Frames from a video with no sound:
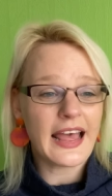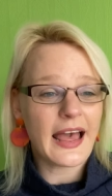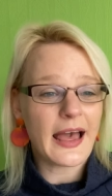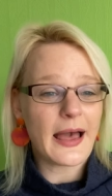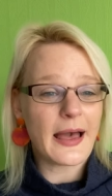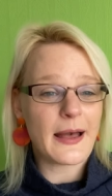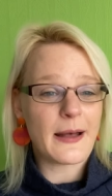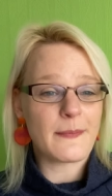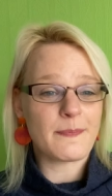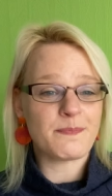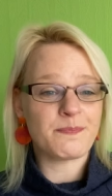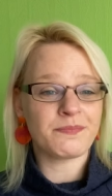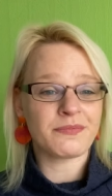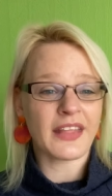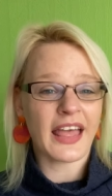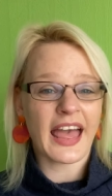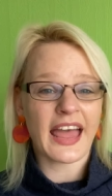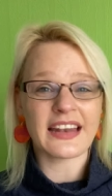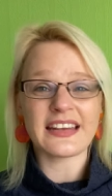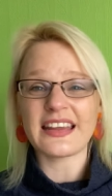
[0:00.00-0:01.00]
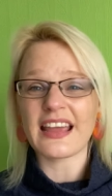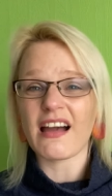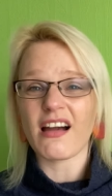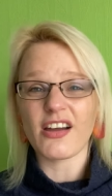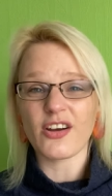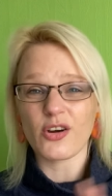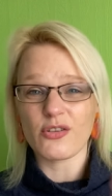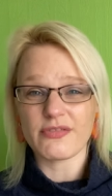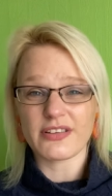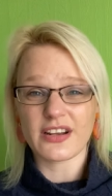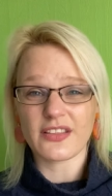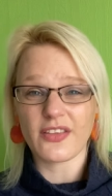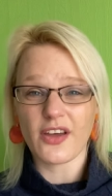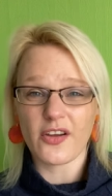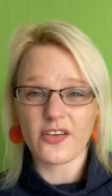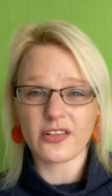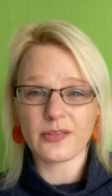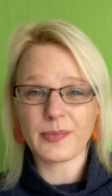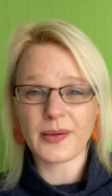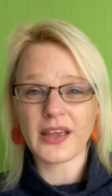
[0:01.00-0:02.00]
Um, and yeah, I got rid of
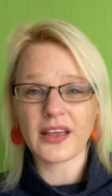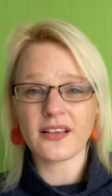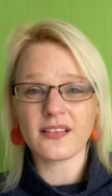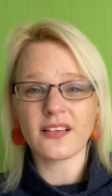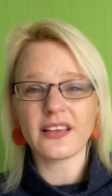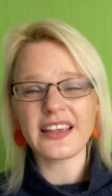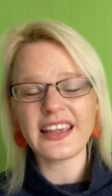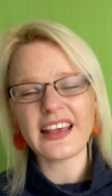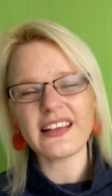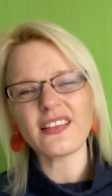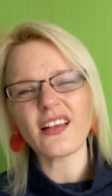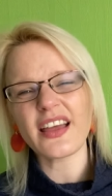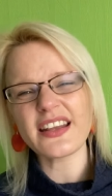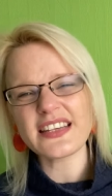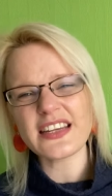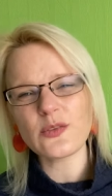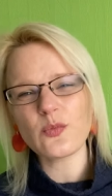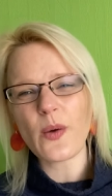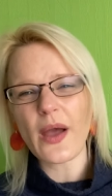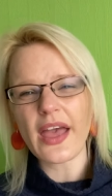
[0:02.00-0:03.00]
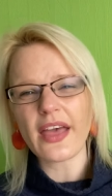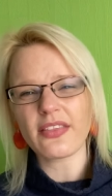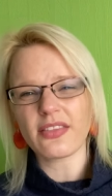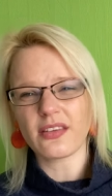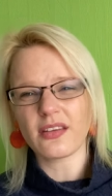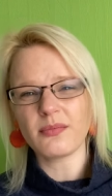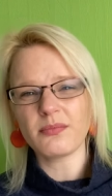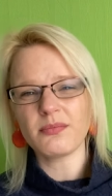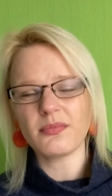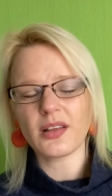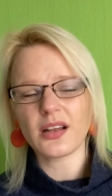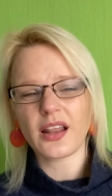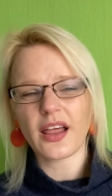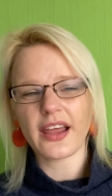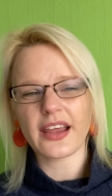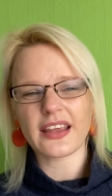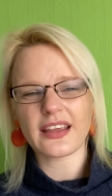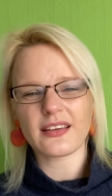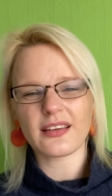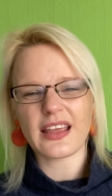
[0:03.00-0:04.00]
those because yes, I did wear them
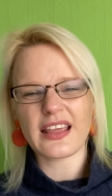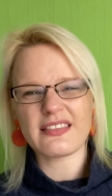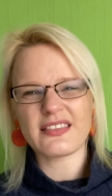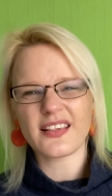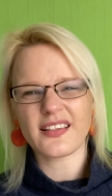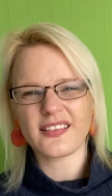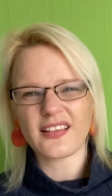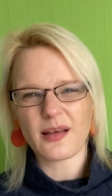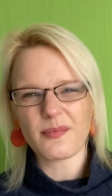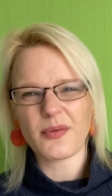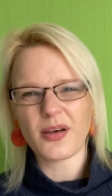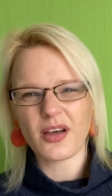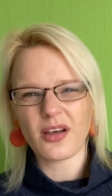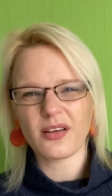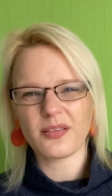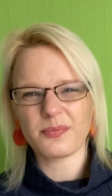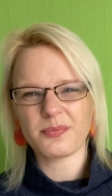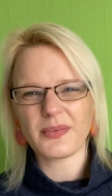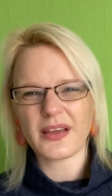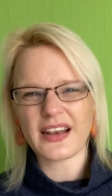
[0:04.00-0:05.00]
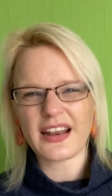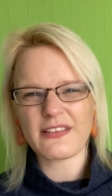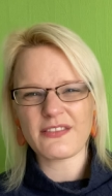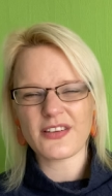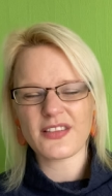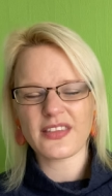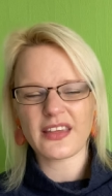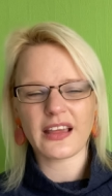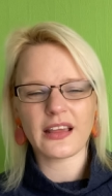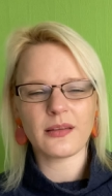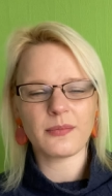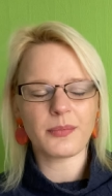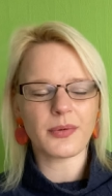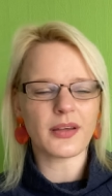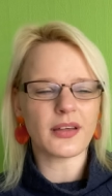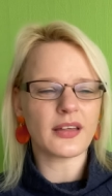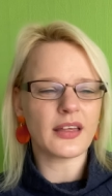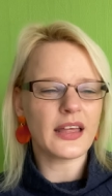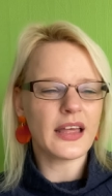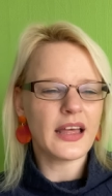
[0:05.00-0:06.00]
like in the summer and everything,
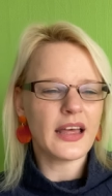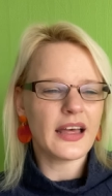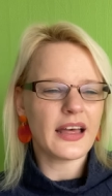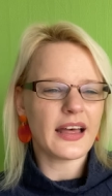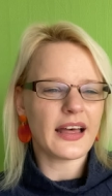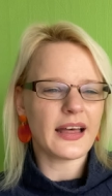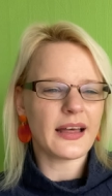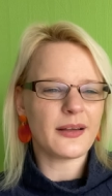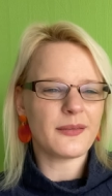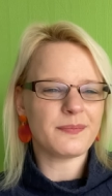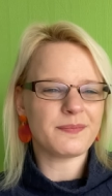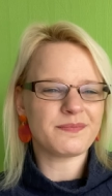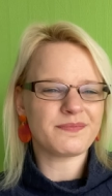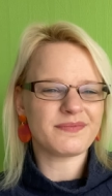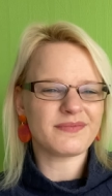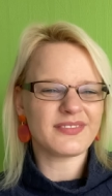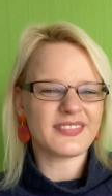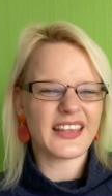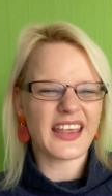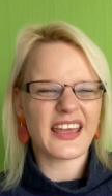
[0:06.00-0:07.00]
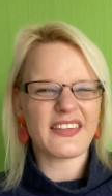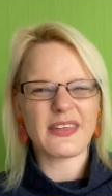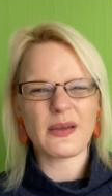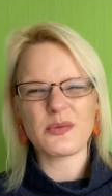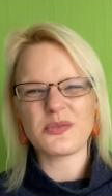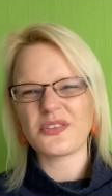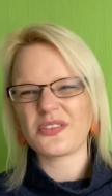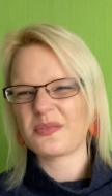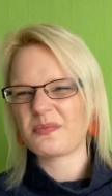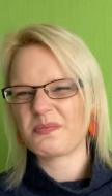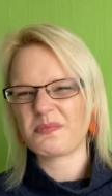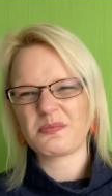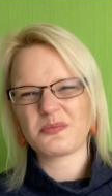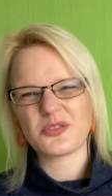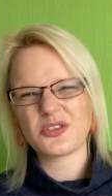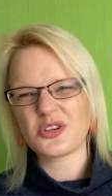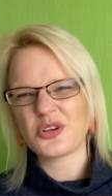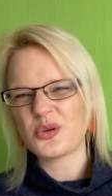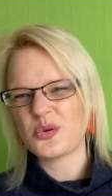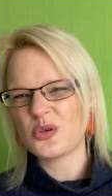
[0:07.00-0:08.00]
but um, yeah, they were just
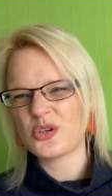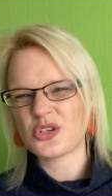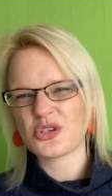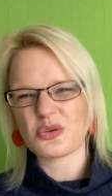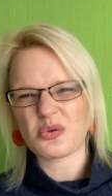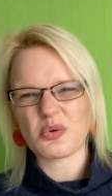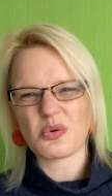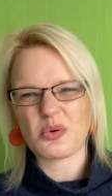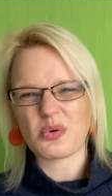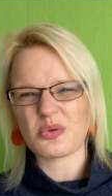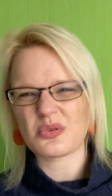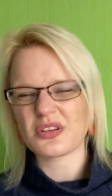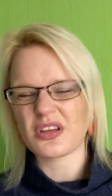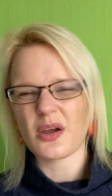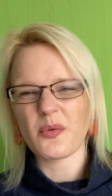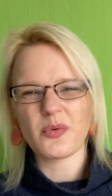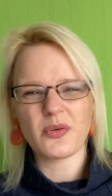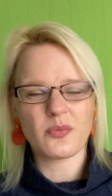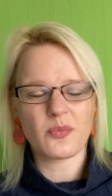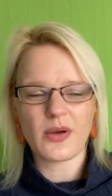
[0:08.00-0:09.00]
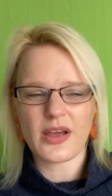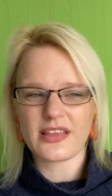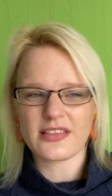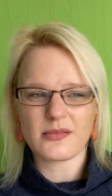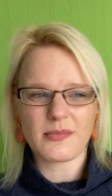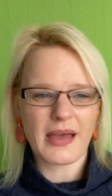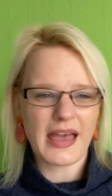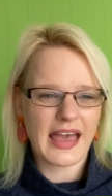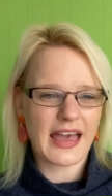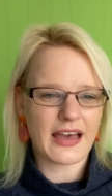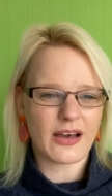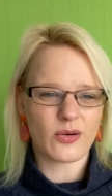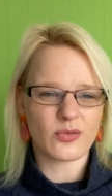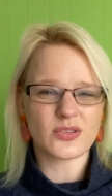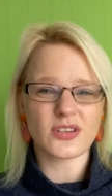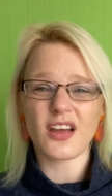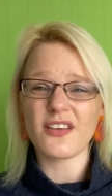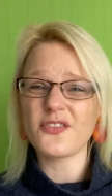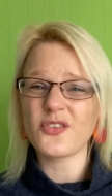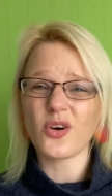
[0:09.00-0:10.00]
too short. I wouldn't wear them out.
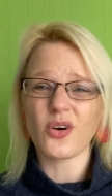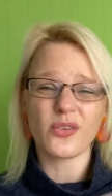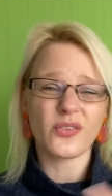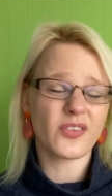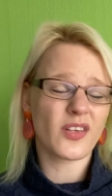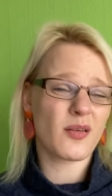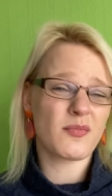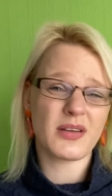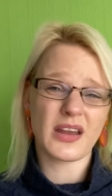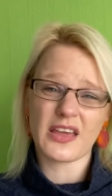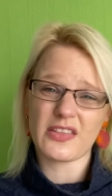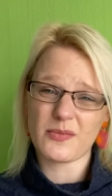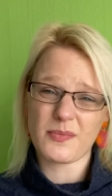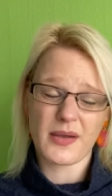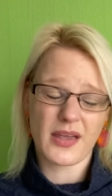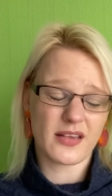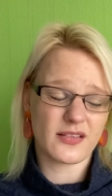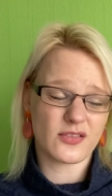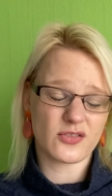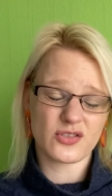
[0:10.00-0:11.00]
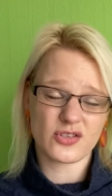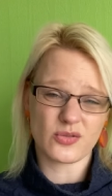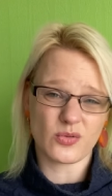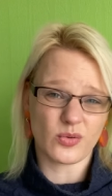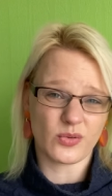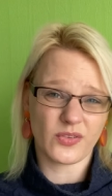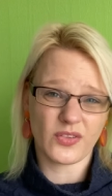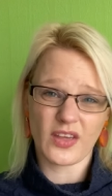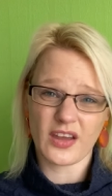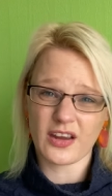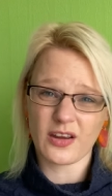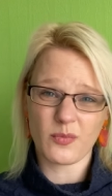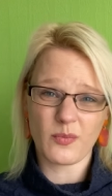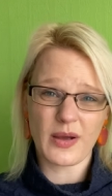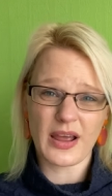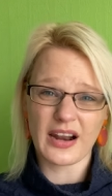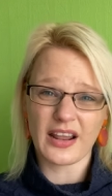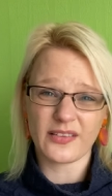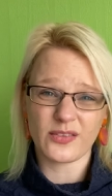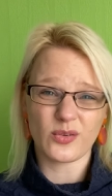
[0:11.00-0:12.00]
I've got so many other pairs of shorts I can
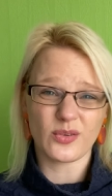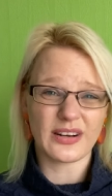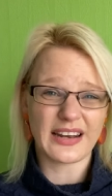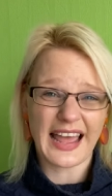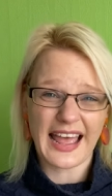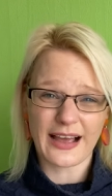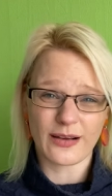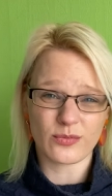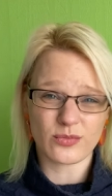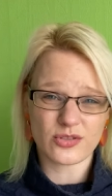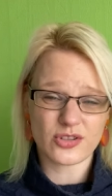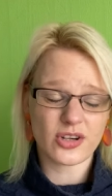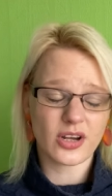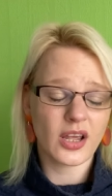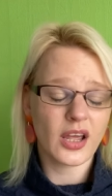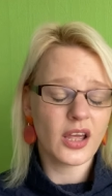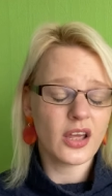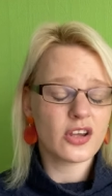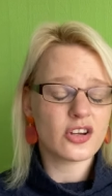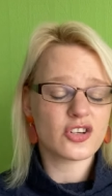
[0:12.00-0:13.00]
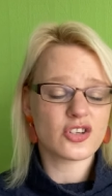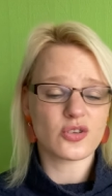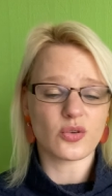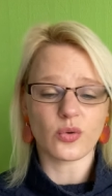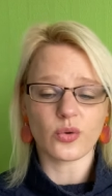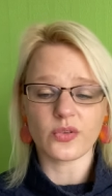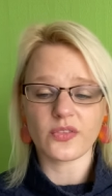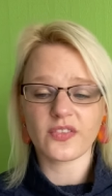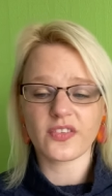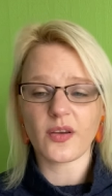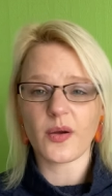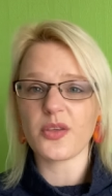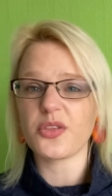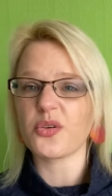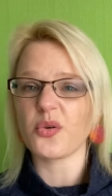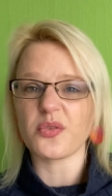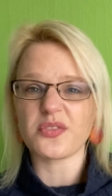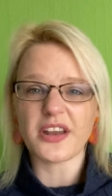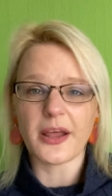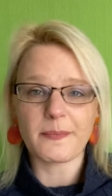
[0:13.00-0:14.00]
wear like sort of lounge shorts. So I
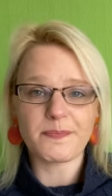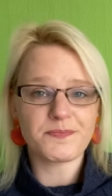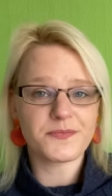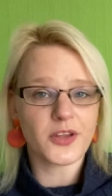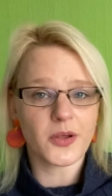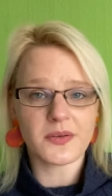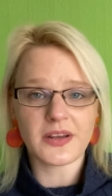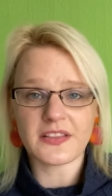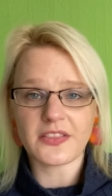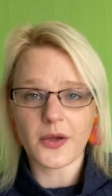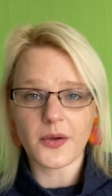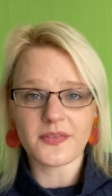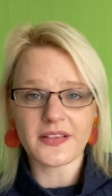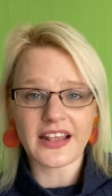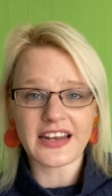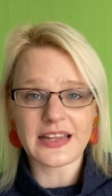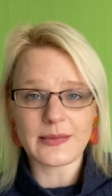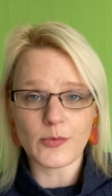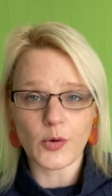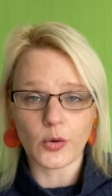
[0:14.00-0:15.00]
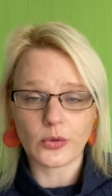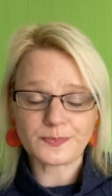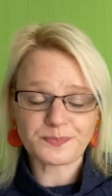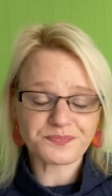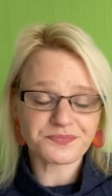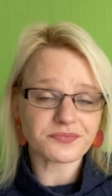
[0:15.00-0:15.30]
thought, no, don't need those anymore